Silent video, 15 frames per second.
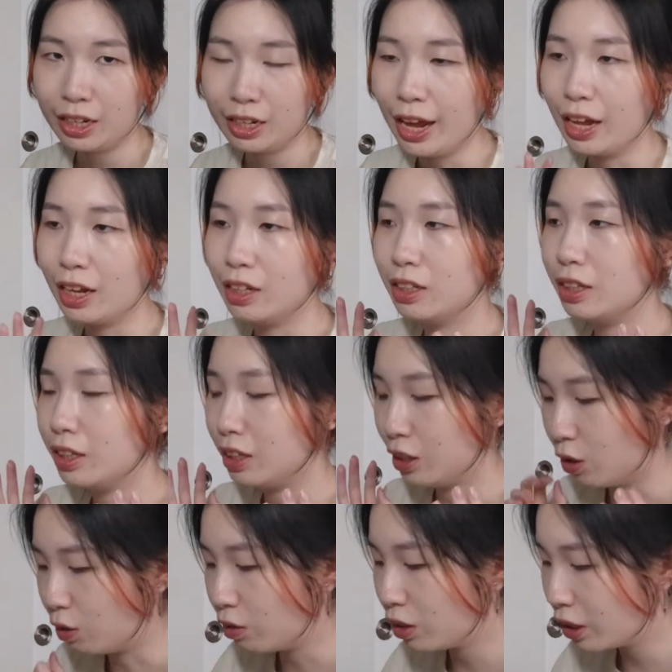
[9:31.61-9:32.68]
And the
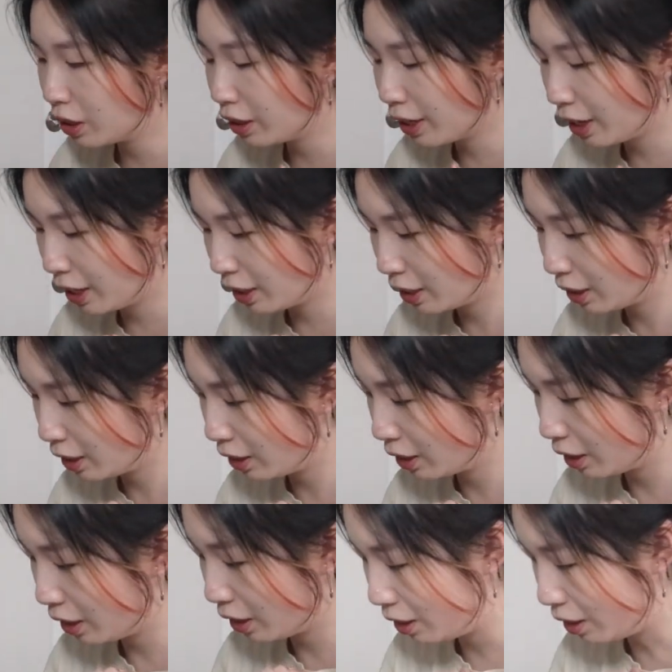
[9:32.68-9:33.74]
only thing
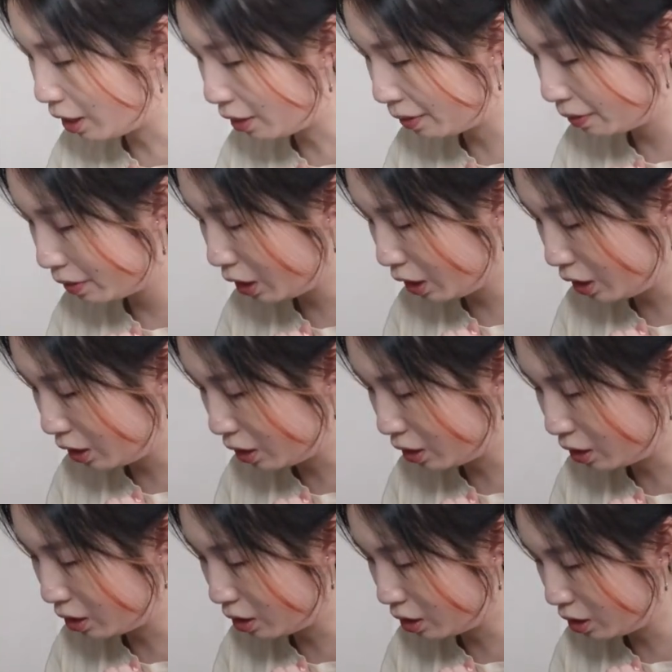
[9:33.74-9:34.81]
left
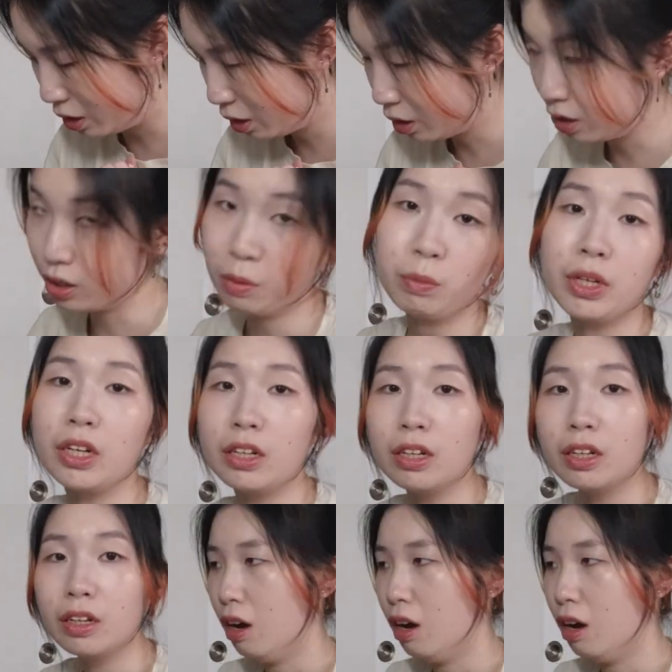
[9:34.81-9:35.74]
is the thumbnail.